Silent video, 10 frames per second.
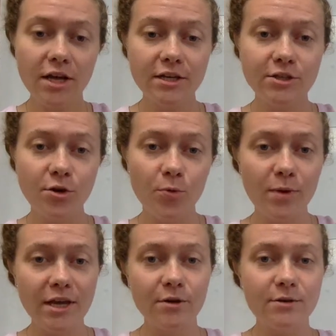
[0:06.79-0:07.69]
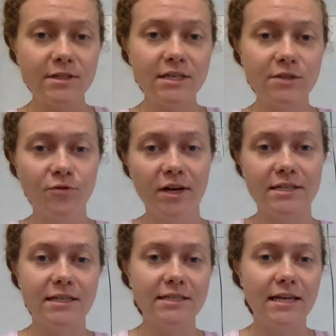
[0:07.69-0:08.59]
So we use these
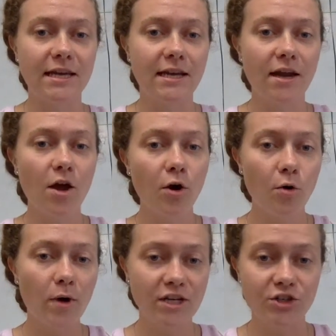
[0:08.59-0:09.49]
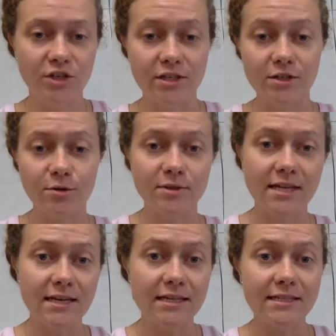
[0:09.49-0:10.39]
phrases in questions, so
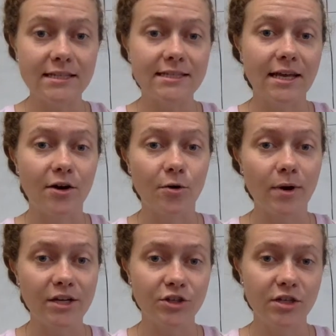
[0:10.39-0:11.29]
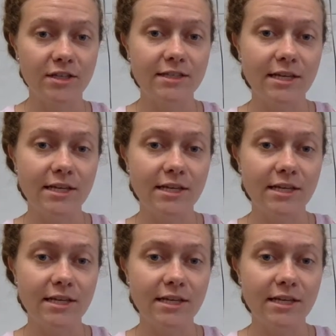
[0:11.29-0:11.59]
sentences that are questions.